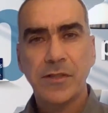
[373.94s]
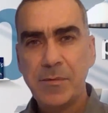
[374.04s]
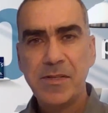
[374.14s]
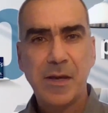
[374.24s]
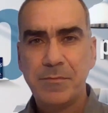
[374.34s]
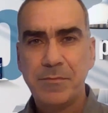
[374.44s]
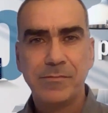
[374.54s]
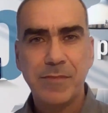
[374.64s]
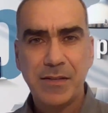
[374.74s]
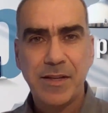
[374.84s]
Our time is up,
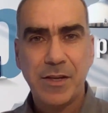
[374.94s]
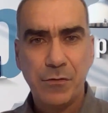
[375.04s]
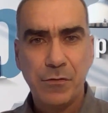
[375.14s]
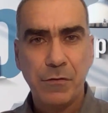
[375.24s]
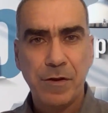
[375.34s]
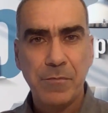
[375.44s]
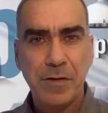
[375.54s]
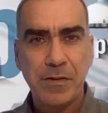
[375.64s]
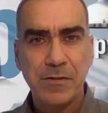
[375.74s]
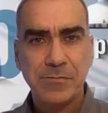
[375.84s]
Matt. Thank you for your 5
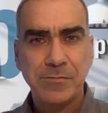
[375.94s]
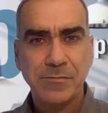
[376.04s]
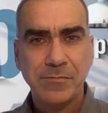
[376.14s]
minutes.